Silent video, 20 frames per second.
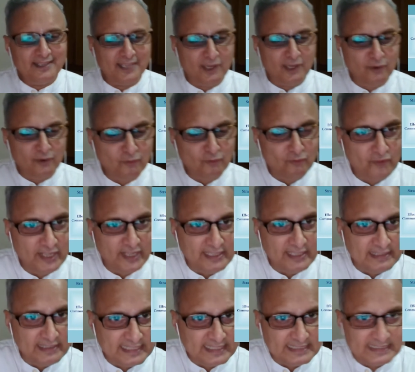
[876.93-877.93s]
Now,
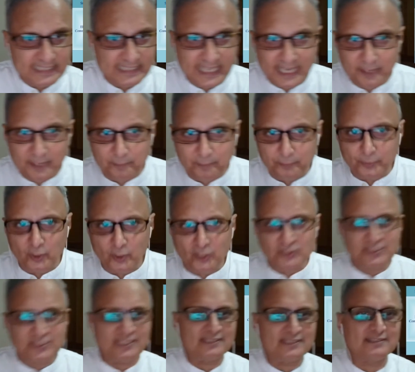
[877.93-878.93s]
when this same
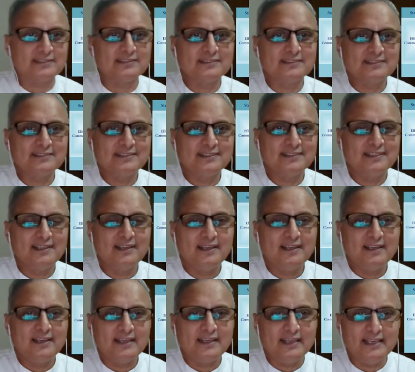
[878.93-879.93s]
process
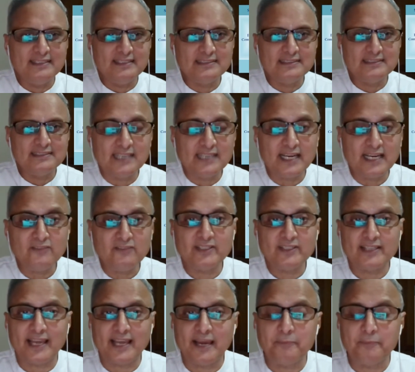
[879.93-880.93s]
is
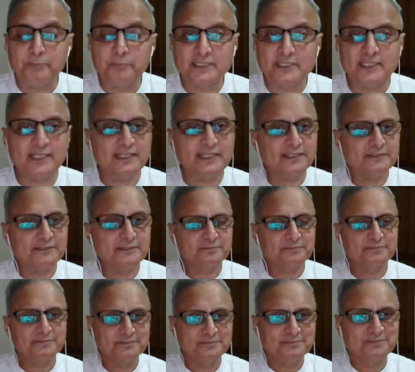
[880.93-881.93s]
done with empathy,